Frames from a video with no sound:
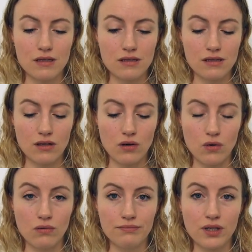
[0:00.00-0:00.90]

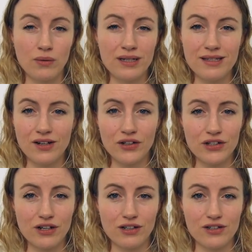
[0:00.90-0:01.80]
So go easy on your
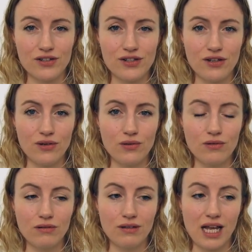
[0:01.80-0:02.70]
doctors
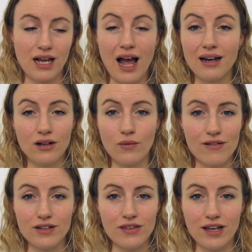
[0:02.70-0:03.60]
too. They can't know
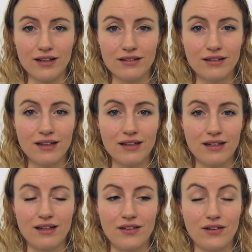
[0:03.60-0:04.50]
everything.
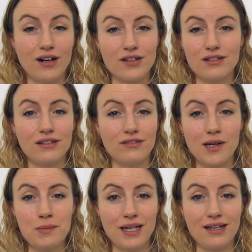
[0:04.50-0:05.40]
Their hearts are in the
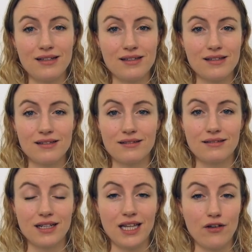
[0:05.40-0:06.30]
right place.
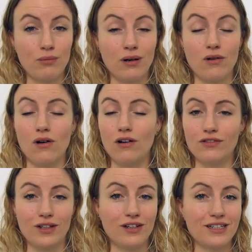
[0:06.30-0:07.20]
They've put an
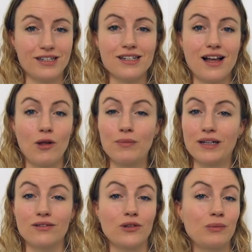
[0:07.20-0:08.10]
awful lot into
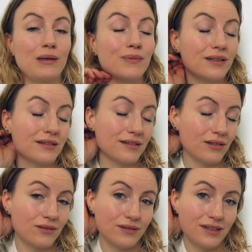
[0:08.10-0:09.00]
helping other people,
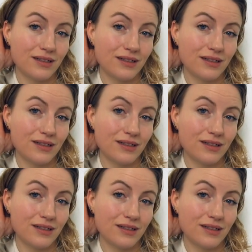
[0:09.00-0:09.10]
so